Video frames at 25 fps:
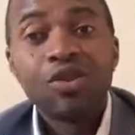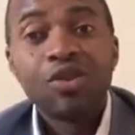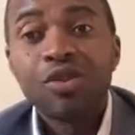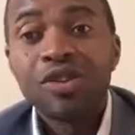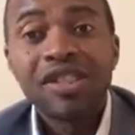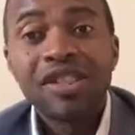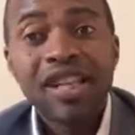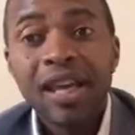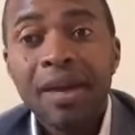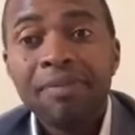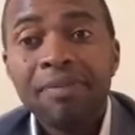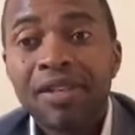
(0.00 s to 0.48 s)

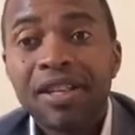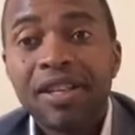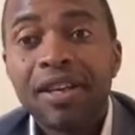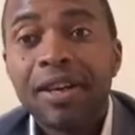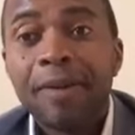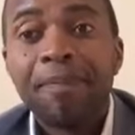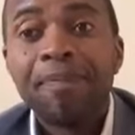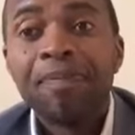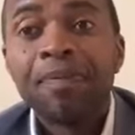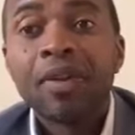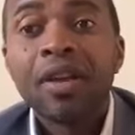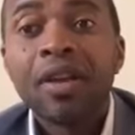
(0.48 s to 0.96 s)
to tempt
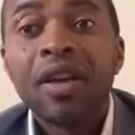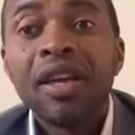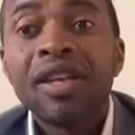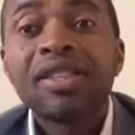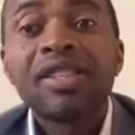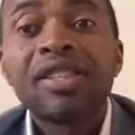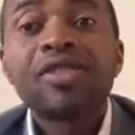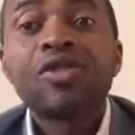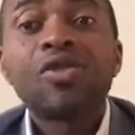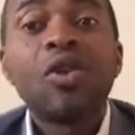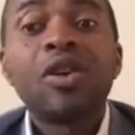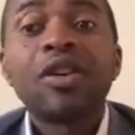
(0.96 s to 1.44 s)
him,
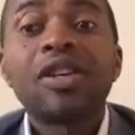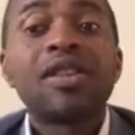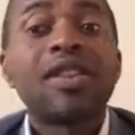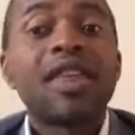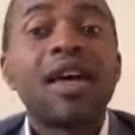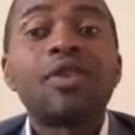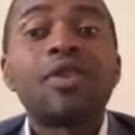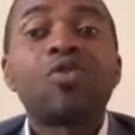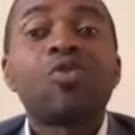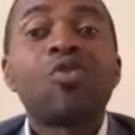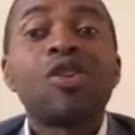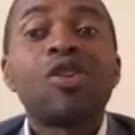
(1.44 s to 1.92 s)
it is not
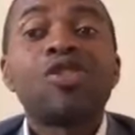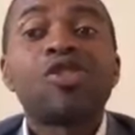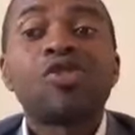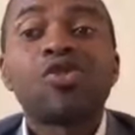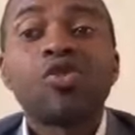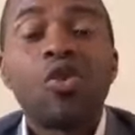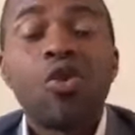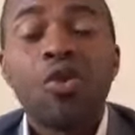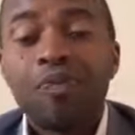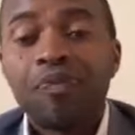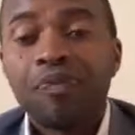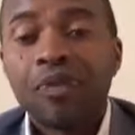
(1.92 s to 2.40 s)
that we
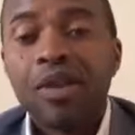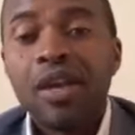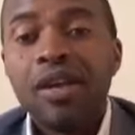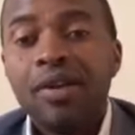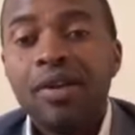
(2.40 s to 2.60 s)
saw